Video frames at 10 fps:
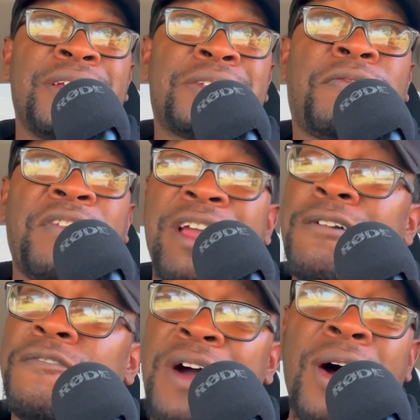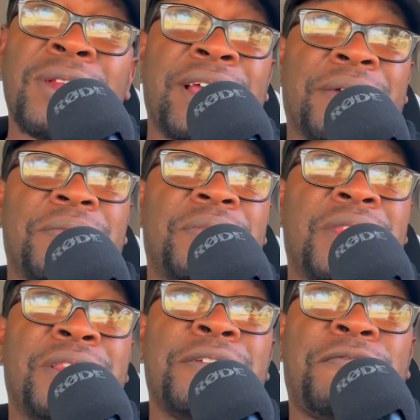It's the fear of falling,
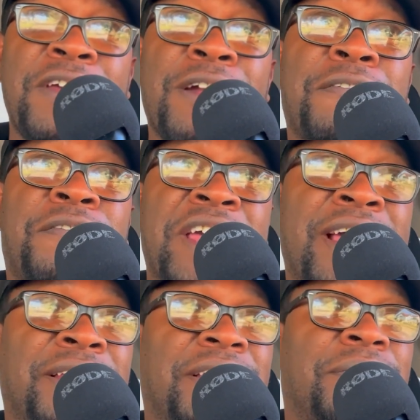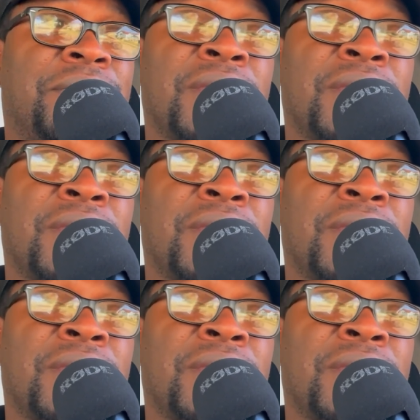the fear of failing.